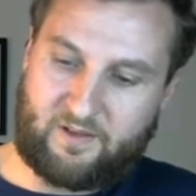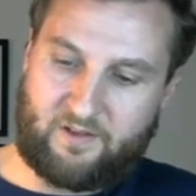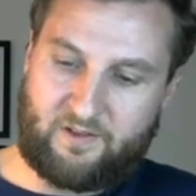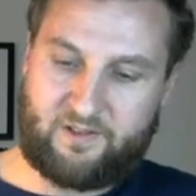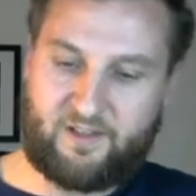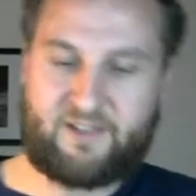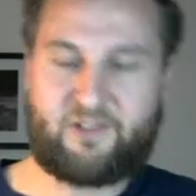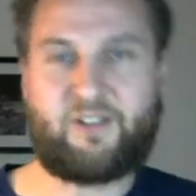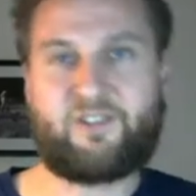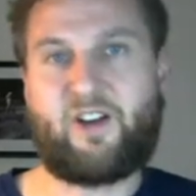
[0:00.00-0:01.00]
So that's
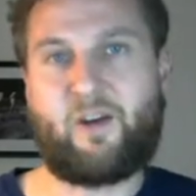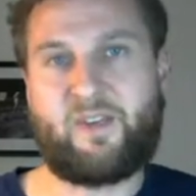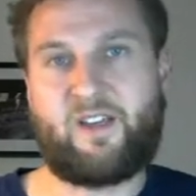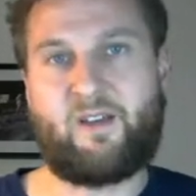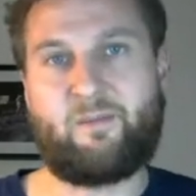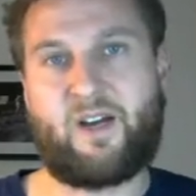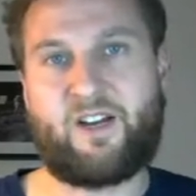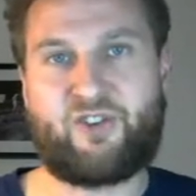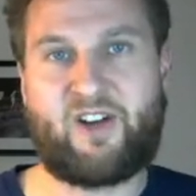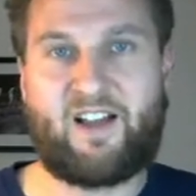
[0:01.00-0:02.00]
going to stop me in my
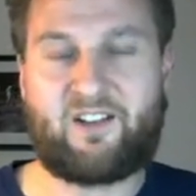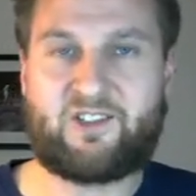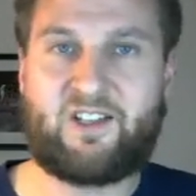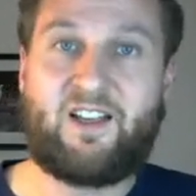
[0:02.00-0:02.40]
tracks,